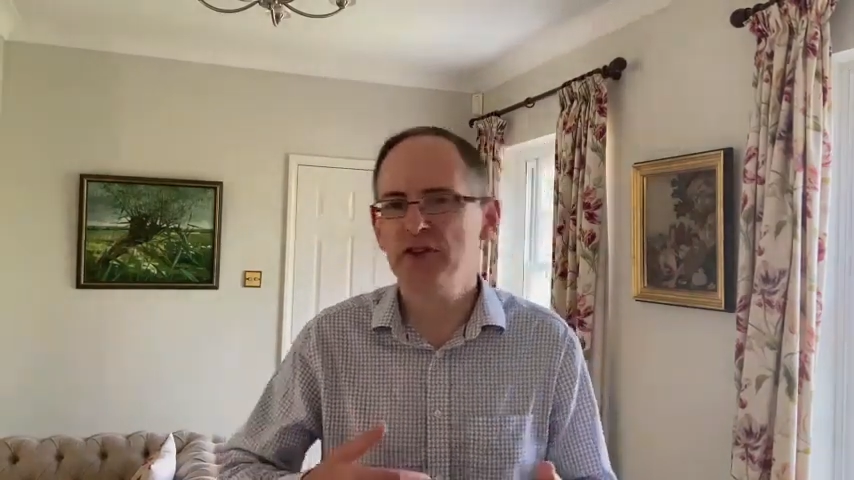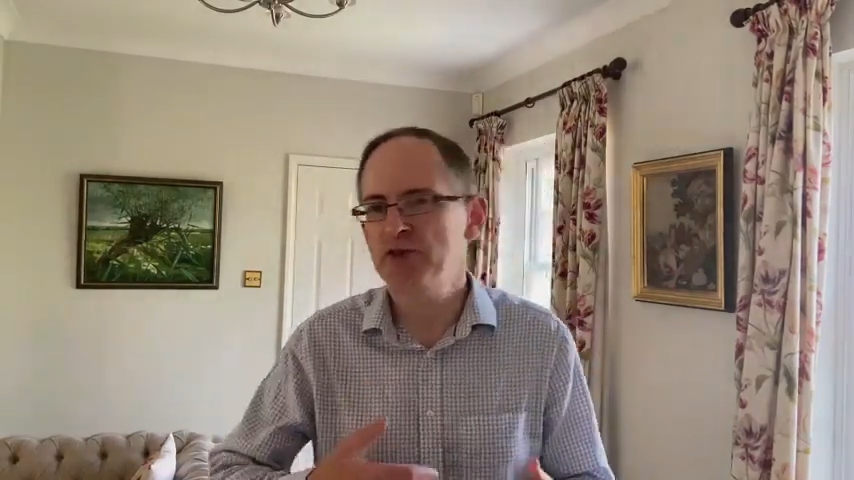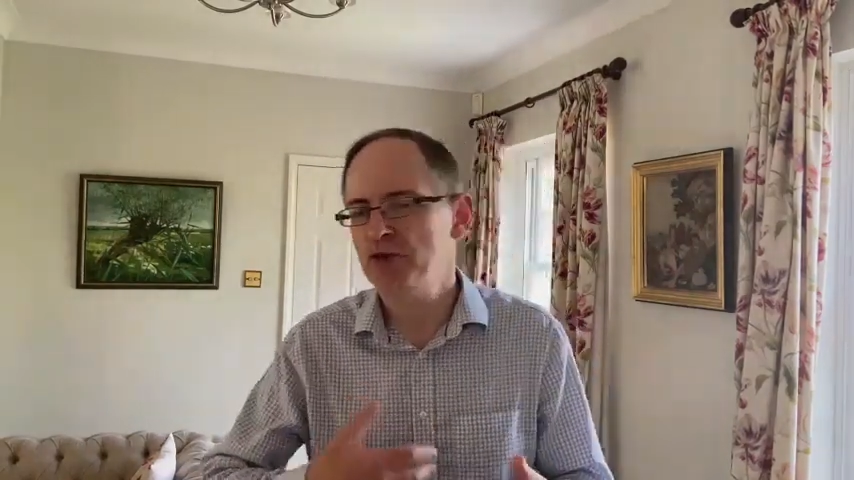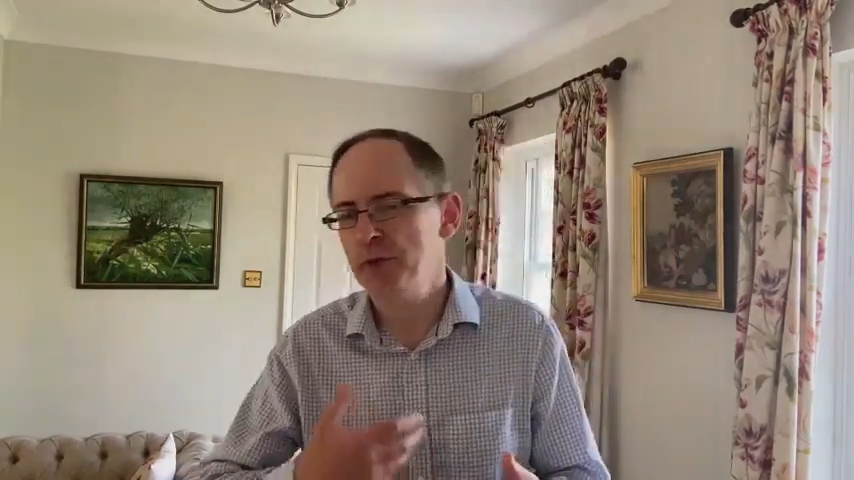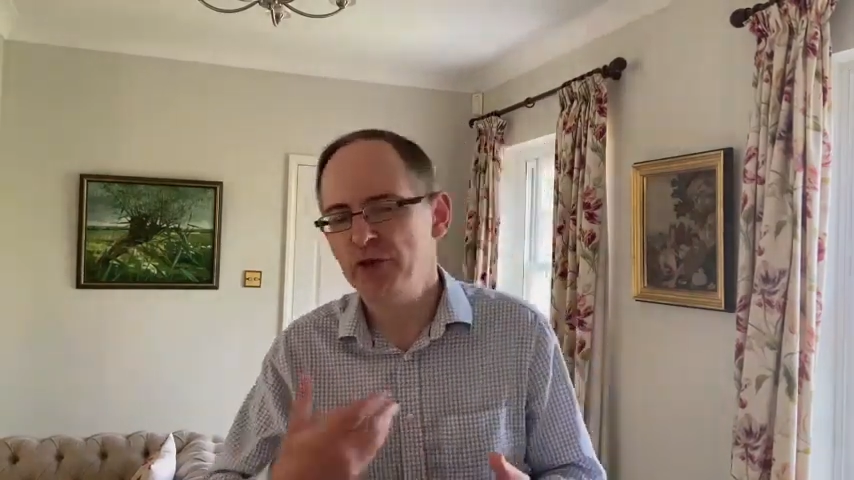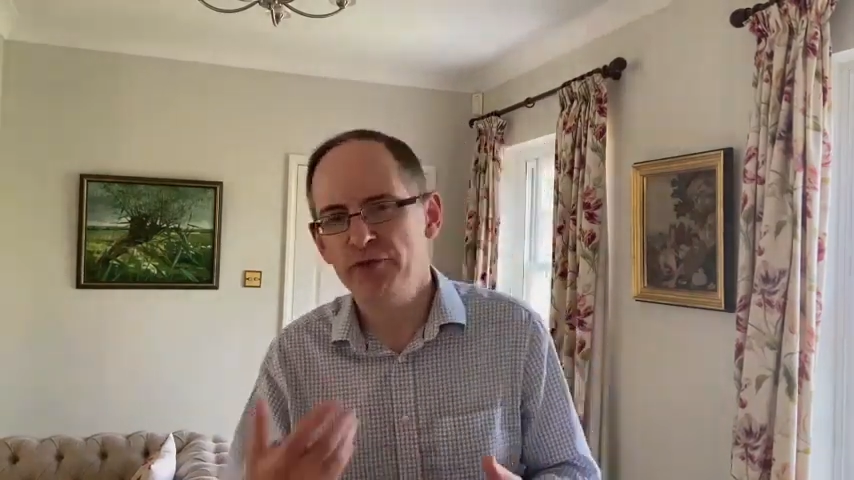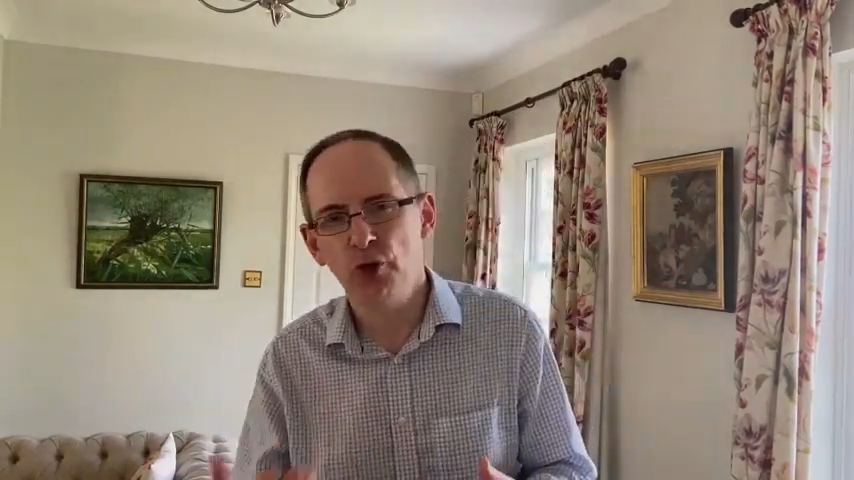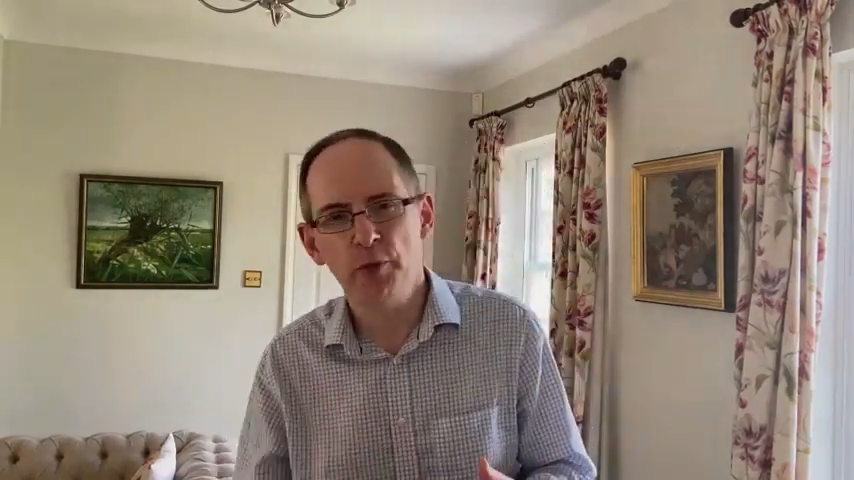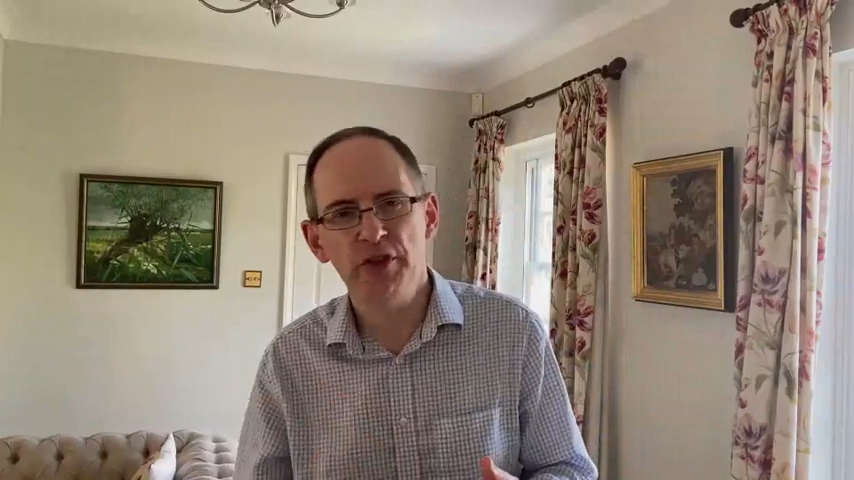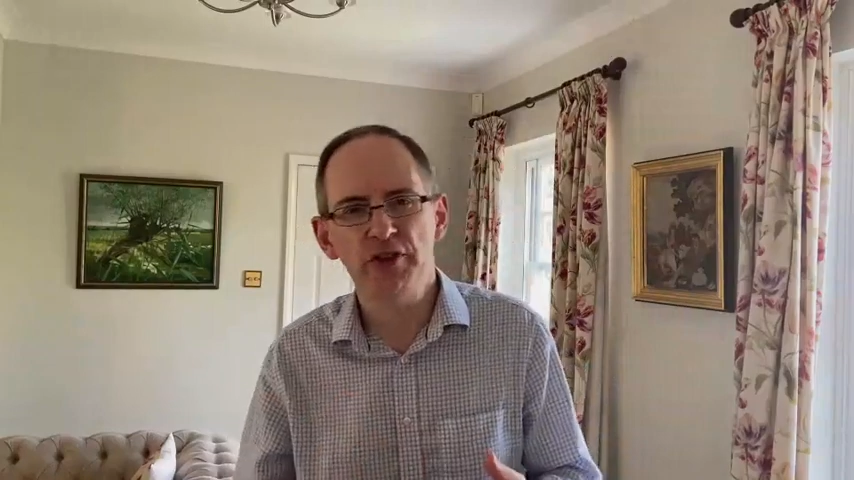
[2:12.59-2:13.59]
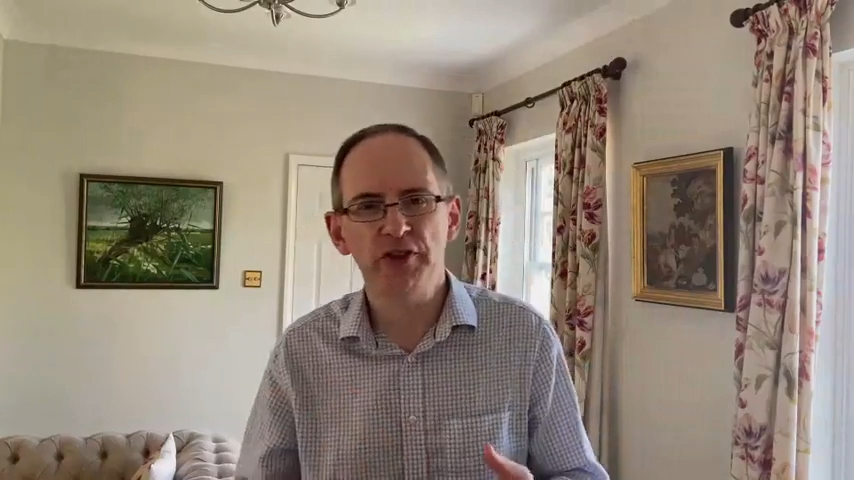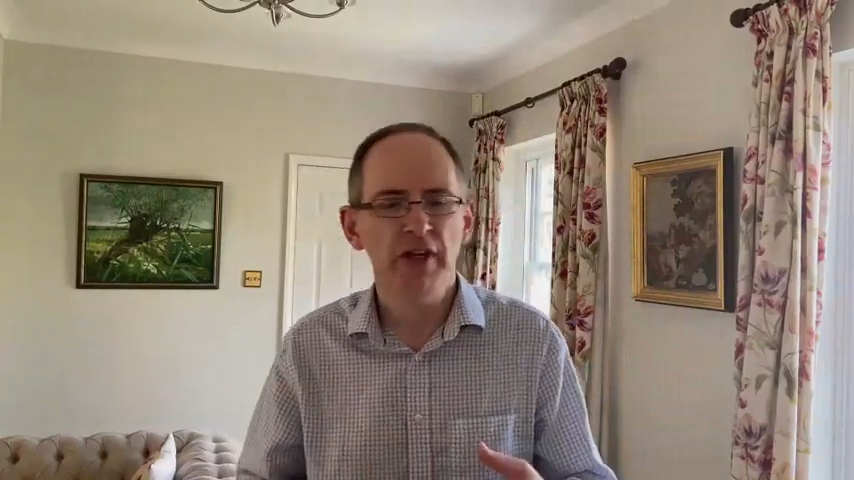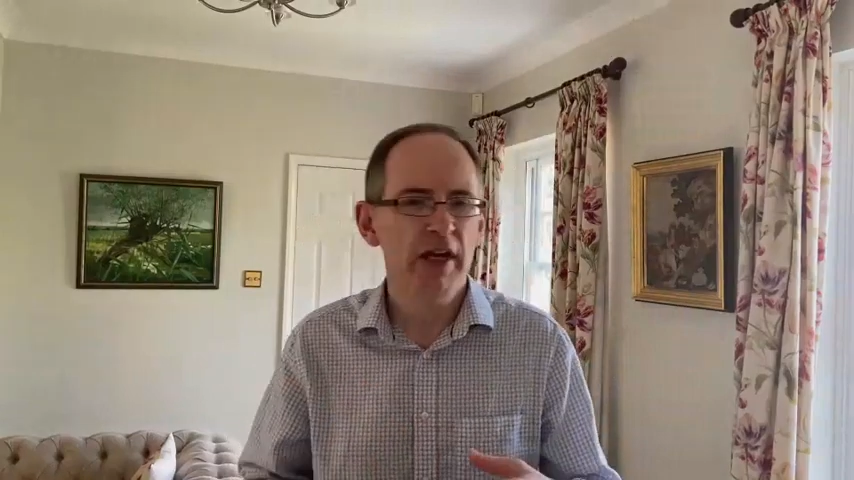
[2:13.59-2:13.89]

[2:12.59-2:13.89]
through performance,